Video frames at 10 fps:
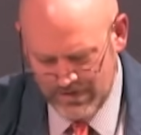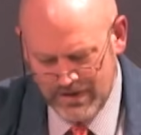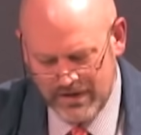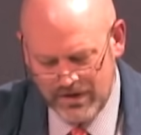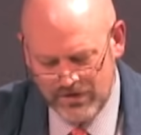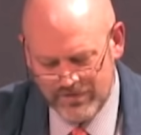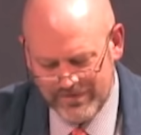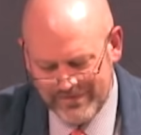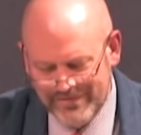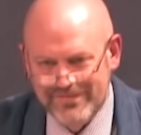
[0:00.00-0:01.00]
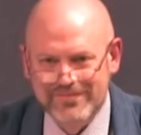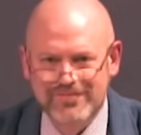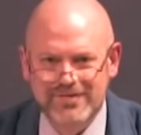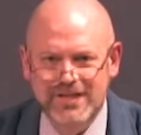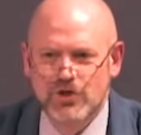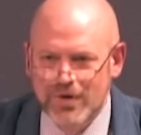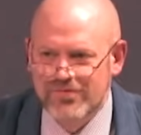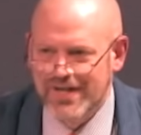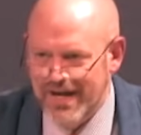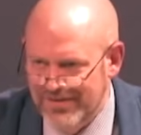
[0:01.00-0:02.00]
uh,
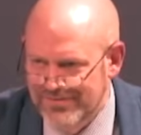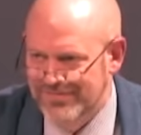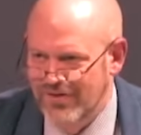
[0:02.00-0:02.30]
equivocate.